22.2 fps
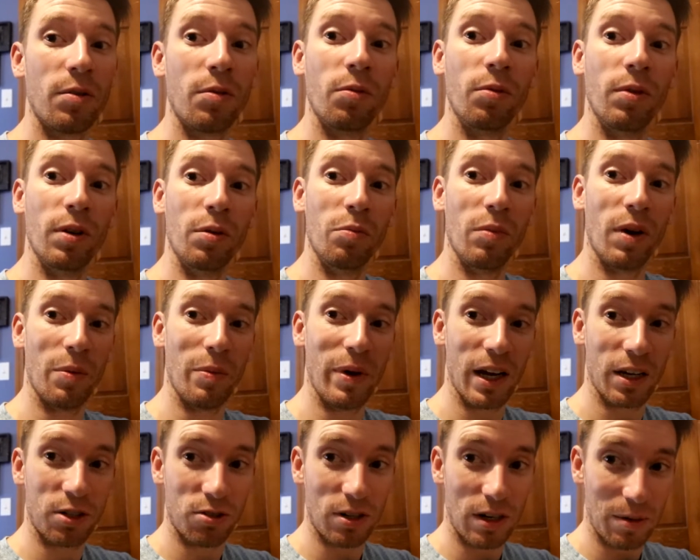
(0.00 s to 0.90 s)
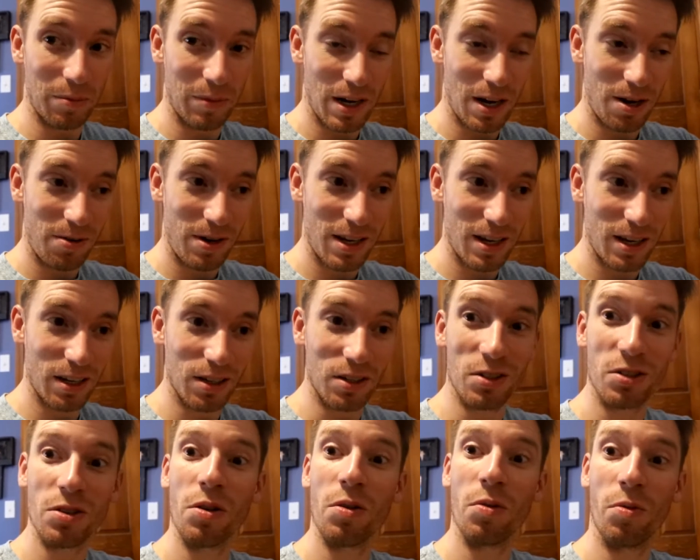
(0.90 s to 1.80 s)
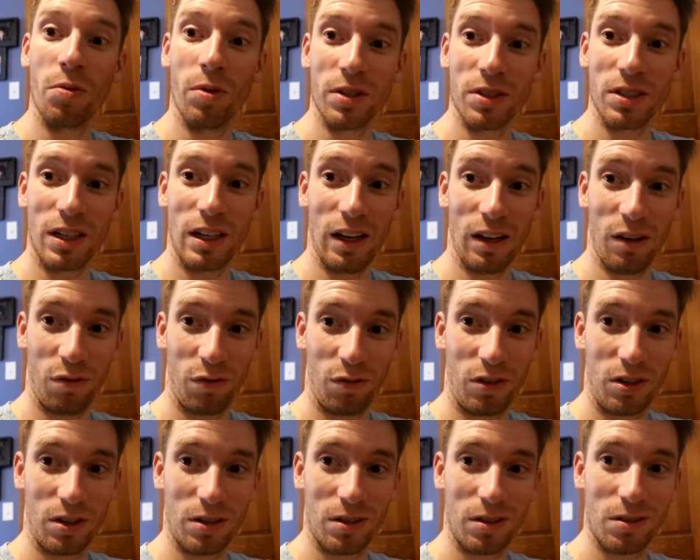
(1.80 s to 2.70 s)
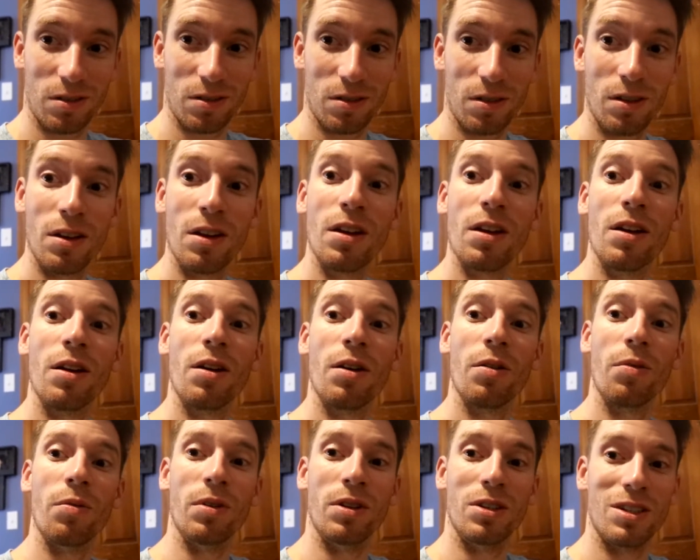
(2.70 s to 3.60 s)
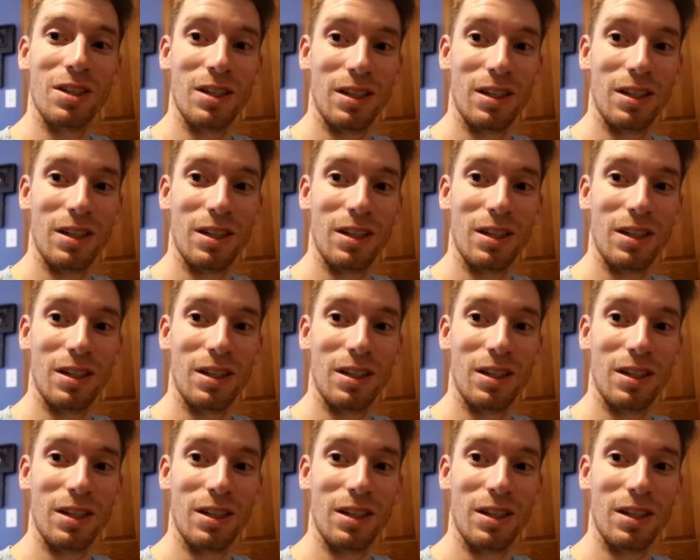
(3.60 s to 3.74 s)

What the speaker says: what my backdrop now was a gift, which